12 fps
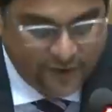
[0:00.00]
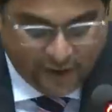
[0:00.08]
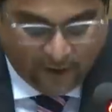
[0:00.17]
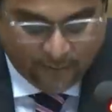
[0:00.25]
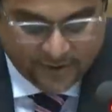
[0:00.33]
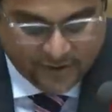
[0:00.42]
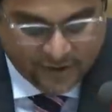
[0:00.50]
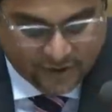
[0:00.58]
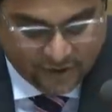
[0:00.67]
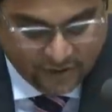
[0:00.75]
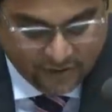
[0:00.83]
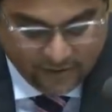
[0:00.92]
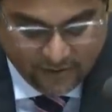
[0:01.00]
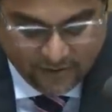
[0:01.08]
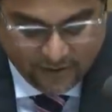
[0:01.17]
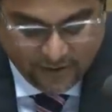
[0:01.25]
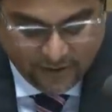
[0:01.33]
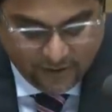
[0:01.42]
of the Opposition,
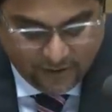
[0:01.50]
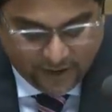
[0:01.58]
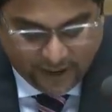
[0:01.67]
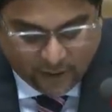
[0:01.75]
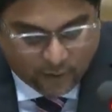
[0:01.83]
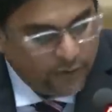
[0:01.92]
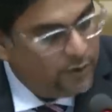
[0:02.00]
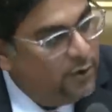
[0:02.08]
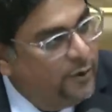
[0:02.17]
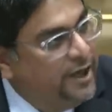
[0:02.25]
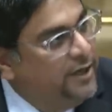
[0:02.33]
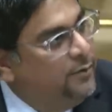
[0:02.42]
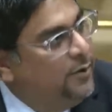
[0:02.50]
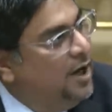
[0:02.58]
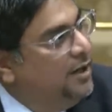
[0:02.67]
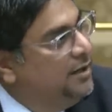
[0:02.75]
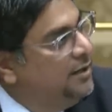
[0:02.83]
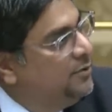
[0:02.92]
they don't know
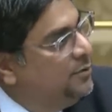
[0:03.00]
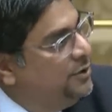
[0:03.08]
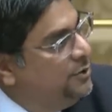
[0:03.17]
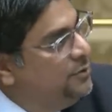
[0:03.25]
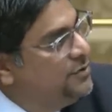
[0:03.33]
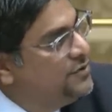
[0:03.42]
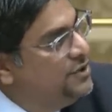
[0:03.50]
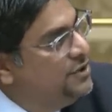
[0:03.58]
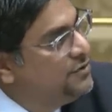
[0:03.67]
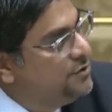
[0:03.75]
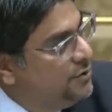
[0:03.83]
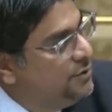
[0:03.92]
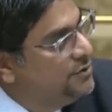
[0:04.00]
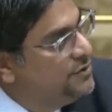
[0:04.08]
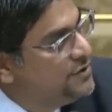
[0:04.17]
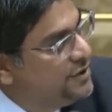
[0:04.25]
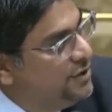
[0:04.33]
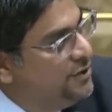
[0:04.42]
anyone that will use these
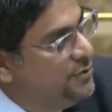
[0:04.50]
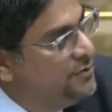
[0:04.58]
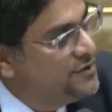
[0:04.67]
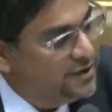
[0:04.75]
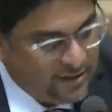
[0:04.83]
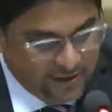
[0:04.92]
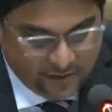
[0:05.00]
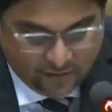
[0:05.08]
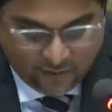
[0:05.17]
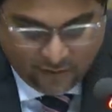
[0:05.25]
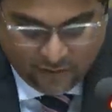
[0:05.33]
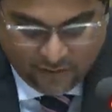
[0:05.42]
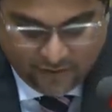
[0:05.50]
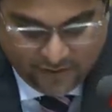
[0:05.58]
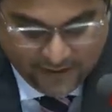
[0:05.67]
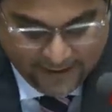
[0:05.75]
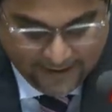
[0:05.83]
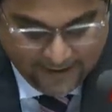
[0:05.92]
roads and are using these
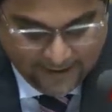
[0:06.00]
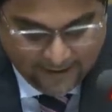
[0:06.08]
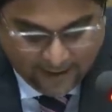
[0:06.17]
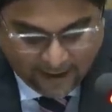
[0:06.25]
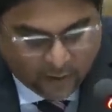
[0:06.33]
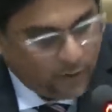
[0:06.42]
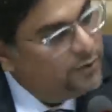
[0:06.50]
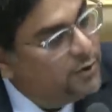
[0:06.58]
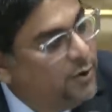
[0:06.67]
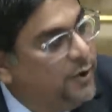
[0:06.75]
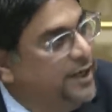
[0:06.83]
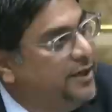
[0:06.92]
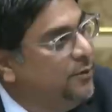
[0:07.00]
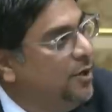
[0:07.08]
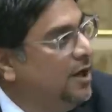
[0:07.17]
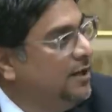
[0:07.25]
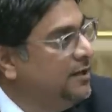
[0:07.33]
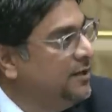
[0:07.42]
roads? They don't know
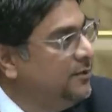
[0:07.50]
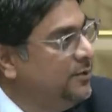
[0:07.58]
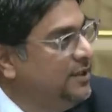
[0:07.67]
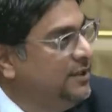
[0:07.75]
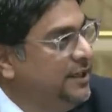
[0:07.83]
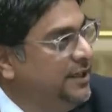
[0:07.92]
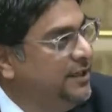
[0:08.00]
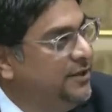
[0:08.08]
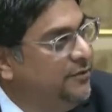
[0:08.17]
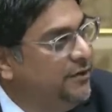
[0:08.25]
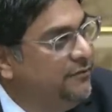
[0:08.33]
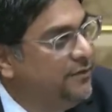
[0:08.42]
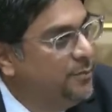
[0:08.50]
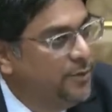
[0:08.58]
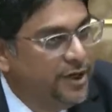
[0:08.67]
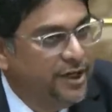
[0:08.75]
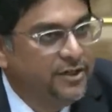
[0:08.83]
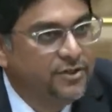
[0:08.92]
anyone that will need the river
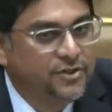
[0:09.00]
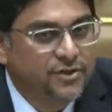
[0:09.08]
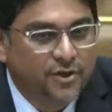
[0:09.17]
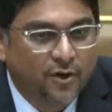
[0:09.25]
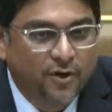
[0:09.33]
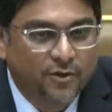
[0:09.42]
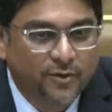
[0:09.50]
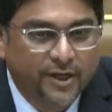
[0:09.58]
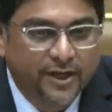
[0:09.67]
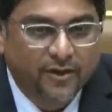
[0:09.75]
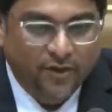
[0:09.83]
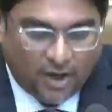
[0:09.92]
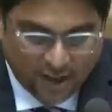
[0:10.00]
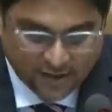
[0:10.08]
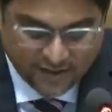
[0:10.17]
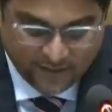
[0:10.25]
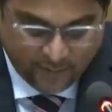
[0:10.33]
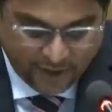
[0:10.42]
bridge, nor do they
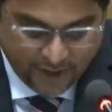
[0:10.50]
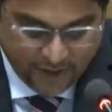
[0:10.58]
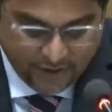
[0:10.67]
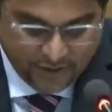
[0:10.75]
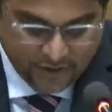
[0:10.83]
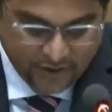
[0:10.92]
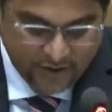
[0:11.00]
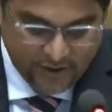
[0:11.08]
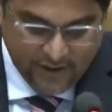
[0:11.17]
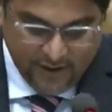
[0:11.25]
cross the bridge.